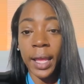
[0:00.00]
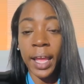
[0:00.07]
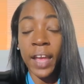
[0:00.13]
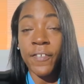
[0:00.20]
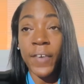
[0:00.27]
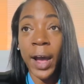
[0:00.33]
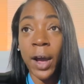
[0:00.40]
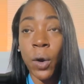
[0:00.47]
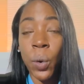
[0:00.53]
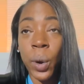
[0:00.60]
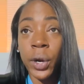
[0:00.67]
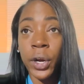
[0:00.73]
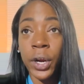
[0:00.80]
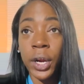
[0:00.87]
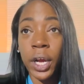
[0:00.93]
if I
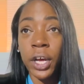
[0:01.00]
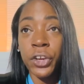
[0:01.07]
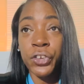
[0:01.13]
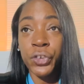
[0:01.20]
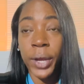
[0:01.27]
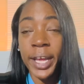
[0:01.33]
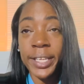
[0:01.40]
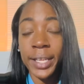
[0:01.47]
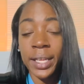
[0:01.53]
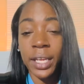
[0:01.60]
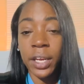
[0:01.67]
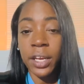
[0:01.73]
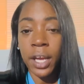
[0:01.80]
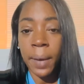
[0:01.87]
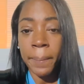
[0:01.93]
order a dress in
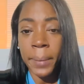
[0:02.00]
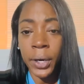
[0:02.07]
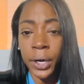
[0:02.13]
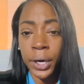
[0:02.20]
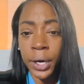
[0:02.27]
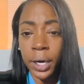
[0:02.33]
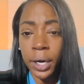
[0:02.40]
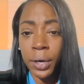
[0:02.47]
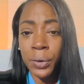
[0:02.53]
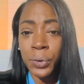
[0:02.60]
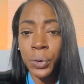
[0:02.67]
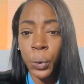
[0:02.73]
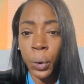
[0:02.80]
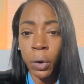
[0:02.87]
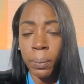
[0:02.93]
a number,
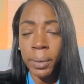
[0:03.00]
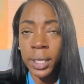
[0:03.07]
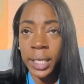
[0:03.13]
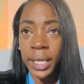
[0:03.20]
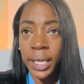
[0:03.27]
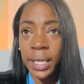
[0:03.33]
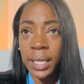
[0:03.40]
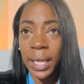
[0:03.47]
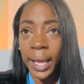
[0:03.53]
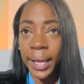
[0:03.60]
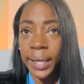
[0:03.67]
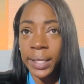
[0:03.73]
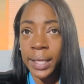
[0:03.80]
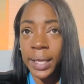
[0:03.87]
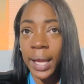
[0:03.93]
normally, like
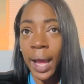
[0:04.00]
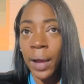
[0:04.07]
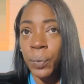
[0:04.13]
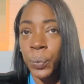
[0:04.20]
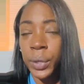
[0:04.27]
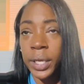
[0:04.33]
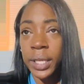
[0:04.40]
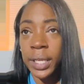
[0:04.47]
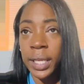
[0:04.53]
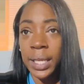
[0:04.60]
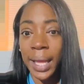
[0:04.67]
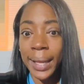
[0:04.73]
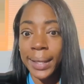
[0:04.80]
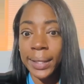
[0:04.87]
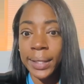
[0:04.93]
I said, I would get
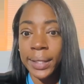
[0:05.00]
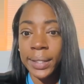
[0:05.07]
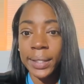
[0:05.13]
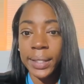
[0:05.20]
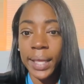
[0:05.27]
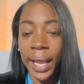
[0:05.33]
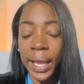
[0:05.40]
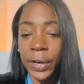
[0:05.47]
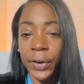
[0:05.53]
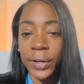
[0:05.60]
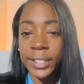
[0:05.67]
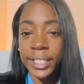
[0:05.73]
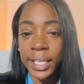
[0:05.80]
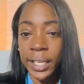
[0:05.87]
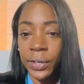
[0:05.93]
like a 8 or a
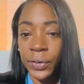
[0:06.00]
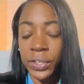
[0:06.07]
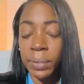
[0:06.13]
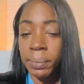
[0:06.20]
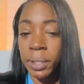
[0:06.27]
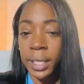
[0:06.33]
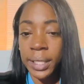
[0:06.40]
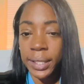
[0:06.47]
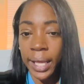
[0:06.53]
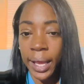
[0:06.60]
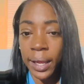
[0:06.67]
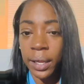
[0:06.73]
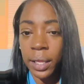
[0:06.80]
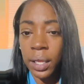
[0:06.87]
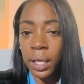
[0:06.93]
10 or something like that.